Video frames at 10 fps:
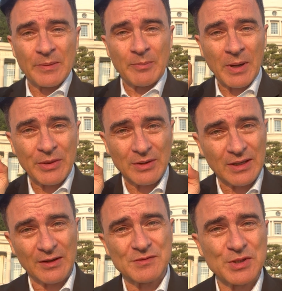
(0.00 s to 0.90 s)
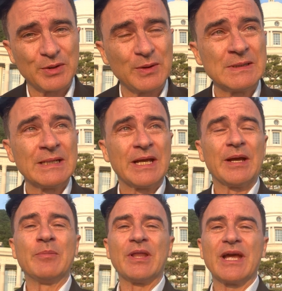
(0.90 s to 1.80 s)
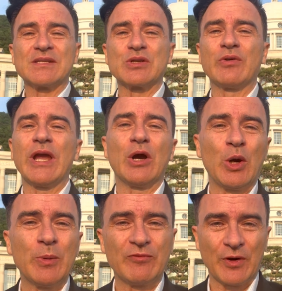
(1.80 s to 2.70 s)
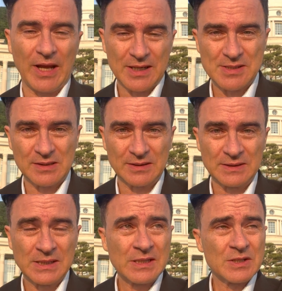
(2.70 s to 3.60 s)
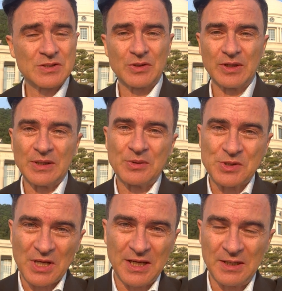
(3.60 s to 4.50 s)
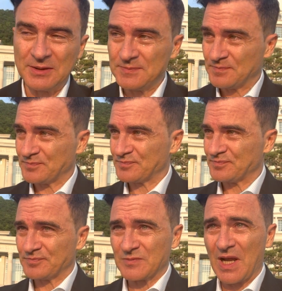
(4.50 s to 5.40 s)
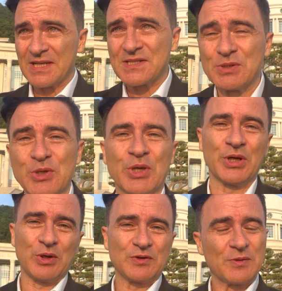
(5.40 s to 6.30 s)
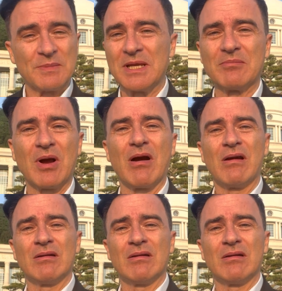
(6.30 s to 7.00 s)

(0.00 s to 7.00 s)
Mother loves you. Mother has a great hope for Asia. So Indochina, I still gonna go to Myanmar,